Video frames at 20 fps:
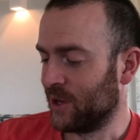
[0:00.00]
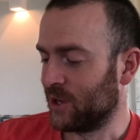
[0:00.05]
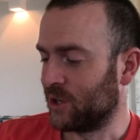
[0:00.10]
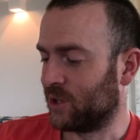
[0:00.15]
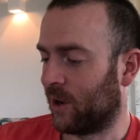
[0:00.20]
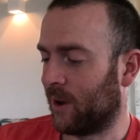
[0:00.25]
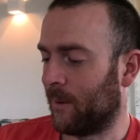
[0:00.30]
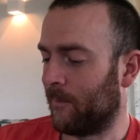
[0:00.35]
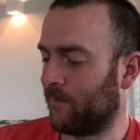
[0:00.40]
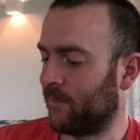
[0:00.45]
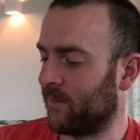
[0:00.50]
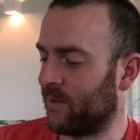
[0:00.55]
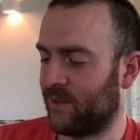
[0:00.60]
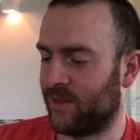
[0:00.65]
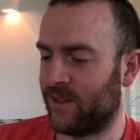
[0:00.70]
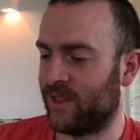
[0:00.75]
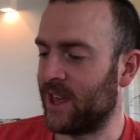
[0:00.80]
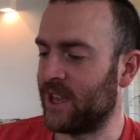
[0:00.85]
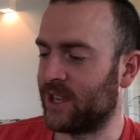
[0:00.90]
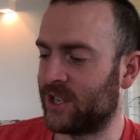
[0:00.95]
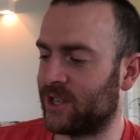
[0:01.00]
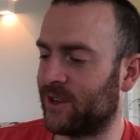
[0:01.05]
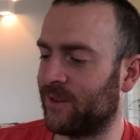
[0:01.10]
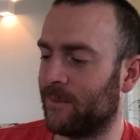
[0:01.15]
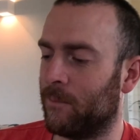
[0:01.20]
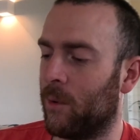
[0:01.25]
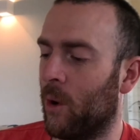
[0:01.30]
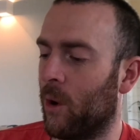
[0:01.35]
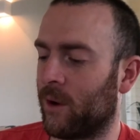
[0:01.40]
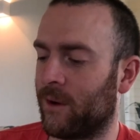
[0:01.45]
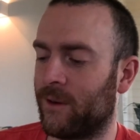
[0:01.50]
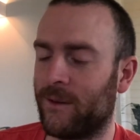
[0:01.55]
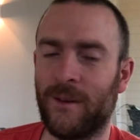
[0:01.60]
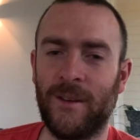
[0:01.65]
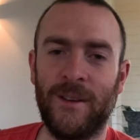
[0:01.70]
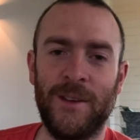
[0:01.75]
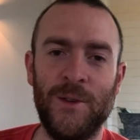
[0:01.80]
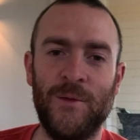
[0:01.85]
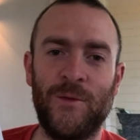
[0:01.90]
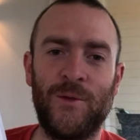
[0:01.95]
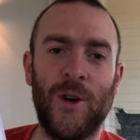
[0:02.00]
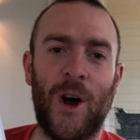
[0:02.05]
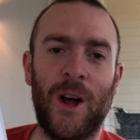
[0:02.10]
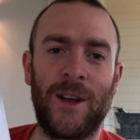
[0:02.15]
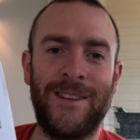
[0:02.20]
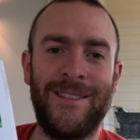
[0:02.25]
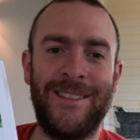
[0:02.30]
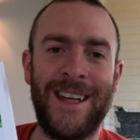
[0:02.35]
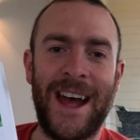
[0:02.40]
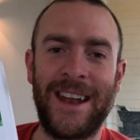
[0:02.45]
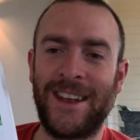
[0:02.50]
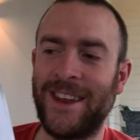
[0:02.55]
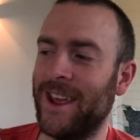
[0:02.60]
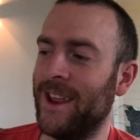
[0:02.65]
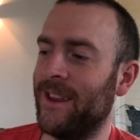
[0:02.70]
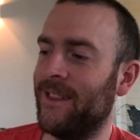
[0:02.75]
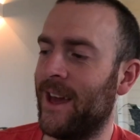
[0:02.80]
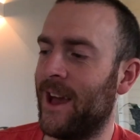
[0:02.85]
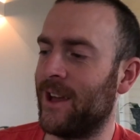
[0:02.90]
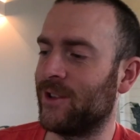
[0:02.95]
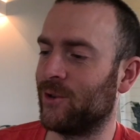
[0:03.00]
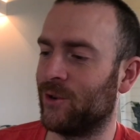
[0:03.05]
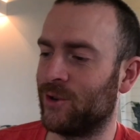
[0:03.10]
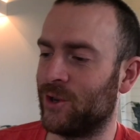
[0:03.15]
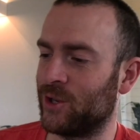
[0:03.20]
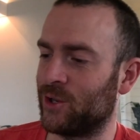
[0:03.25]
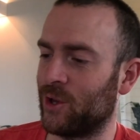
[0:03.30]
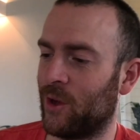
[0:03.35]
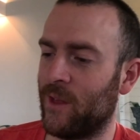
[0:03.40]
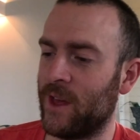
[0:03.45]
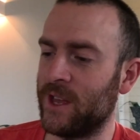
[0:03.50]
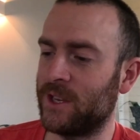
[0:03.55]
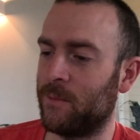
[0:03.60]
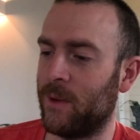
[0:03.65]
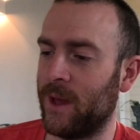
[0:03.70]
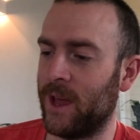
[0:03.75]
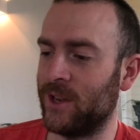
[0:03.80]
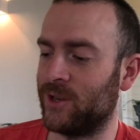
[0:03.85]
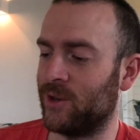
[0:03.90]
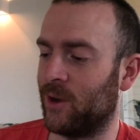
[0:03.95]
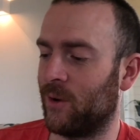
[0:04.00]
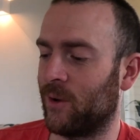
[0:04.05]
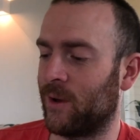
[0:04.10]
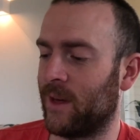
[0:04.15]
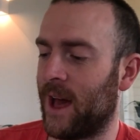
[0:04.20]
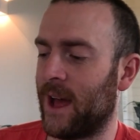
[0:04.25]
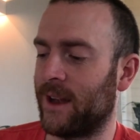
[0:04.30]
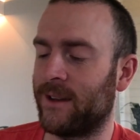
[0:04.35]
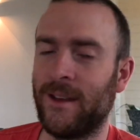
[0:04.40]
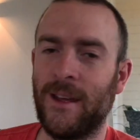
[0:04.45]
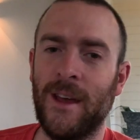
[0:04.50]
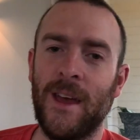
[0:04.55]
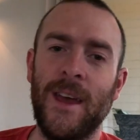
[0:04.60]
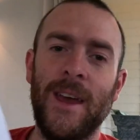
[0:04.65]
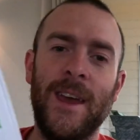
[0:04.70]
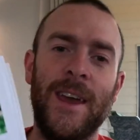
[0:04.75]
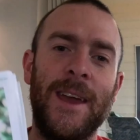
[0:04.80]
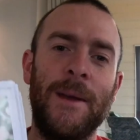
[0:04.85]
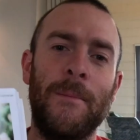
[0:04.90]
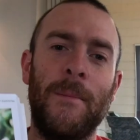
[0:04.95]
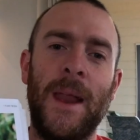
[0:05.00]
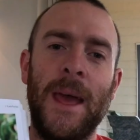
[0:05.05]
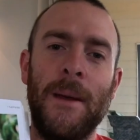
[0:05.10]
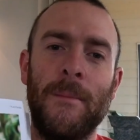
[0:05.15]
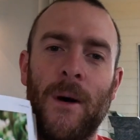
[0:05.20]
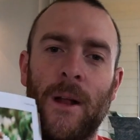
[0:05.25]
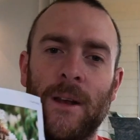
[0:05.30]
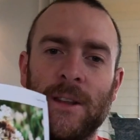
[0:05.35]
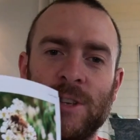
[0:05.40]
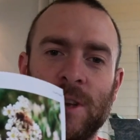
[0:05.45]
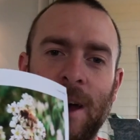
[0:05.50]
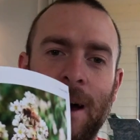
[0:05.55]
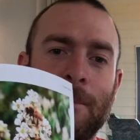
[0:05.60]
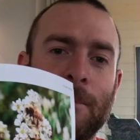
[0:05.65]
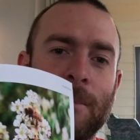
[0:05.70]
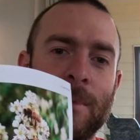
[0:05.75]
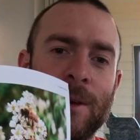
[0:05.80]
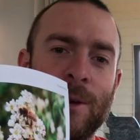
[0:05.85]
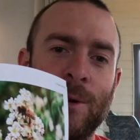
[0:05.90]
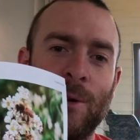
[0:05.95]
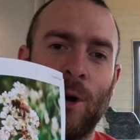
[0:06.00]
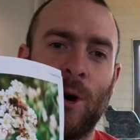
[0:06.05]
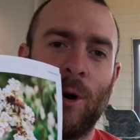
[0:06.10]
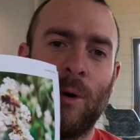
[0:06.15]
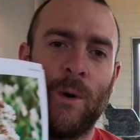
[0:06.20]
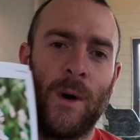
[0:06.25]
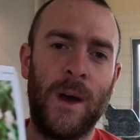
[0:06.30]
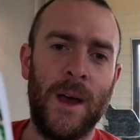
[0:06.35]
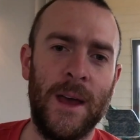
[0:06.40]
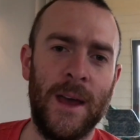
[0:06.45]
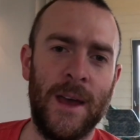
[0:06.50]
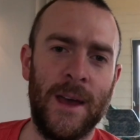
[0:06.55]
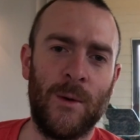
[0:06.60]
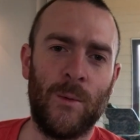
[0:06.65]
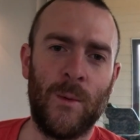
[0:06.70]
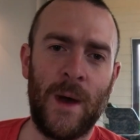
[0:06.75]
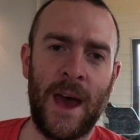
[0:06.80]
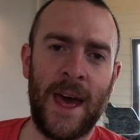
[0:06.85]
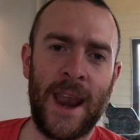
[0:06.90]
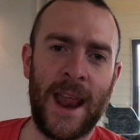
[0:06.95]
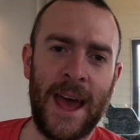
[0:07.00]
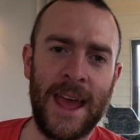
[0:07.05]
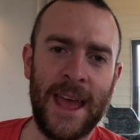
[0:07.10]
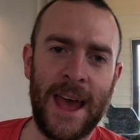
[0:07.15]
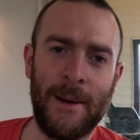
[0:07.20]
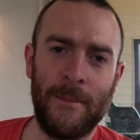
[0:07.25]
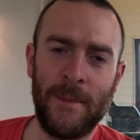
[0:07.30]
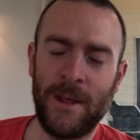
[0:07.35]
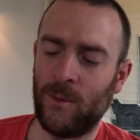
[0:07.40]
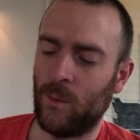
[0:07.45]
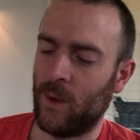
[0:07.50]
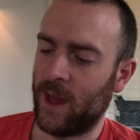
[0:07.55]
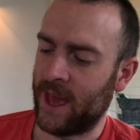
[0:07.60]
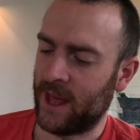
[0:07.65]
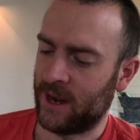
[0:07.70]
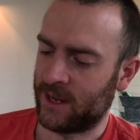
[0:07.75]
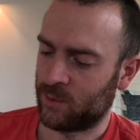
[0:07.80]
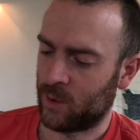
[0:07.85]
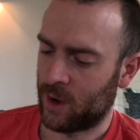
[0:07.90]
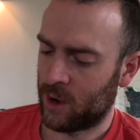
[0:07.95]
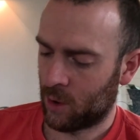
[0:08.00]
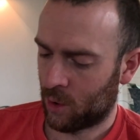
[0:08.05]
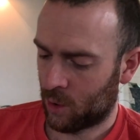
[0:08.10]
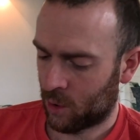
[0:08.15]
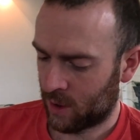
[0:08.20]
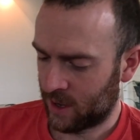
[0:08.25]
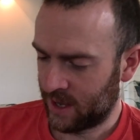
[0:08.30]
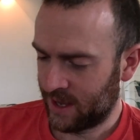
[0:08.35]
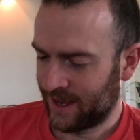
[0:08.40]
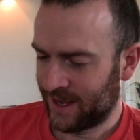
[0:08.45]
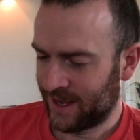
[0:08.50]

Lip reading: So this book, you've got that in there. So just on this page, you know, look at that. Himalayan balsam, you know where I am in Wales, we're no